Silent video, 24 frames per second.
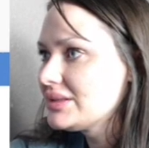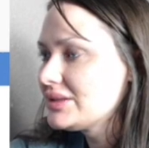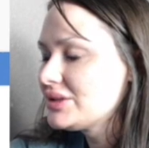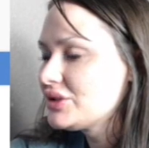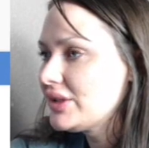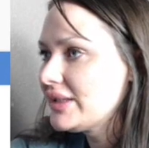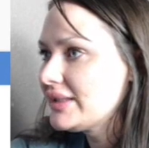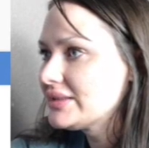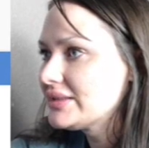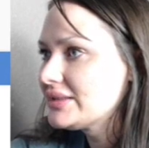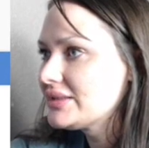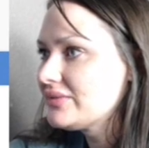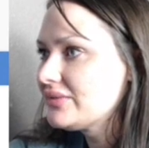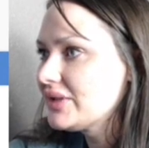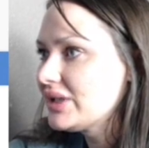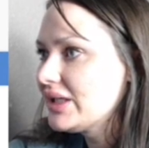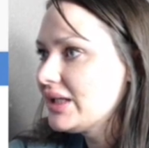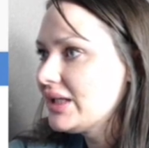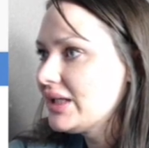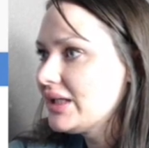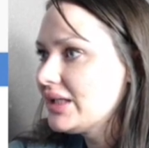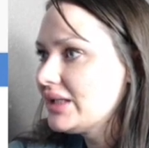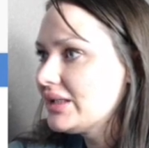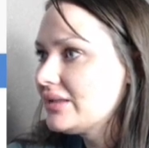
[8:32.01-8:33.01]
transfer
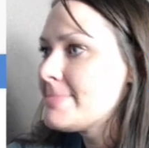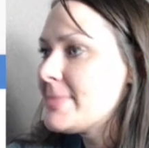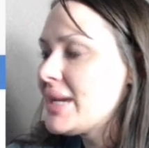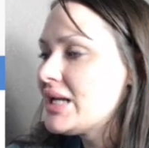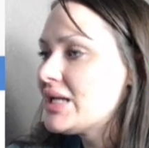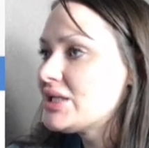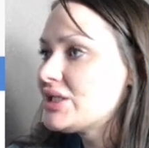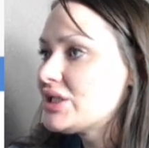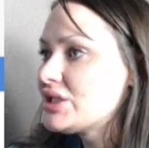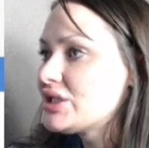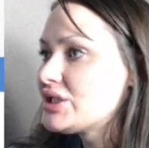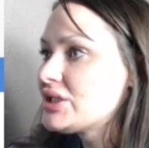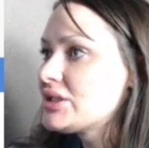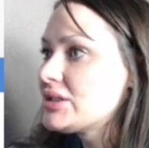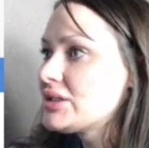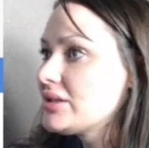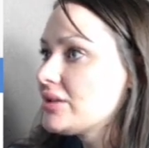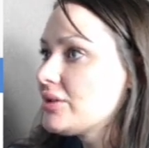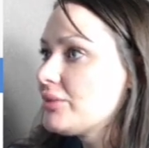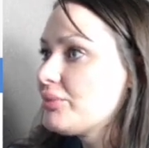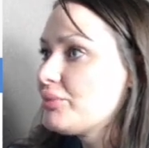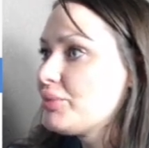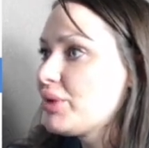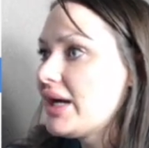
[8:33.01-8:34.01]
it in addition to
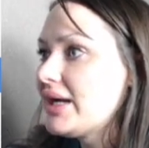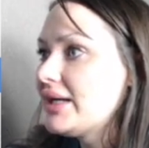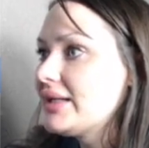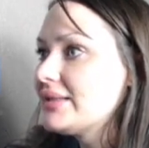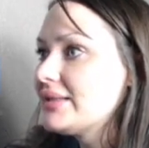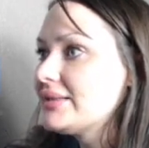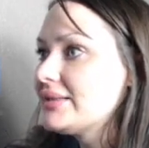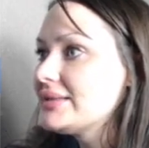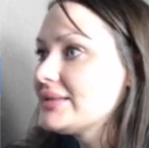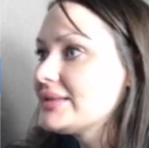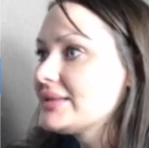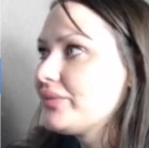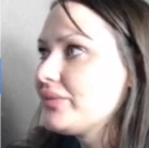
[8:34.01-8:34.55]
the price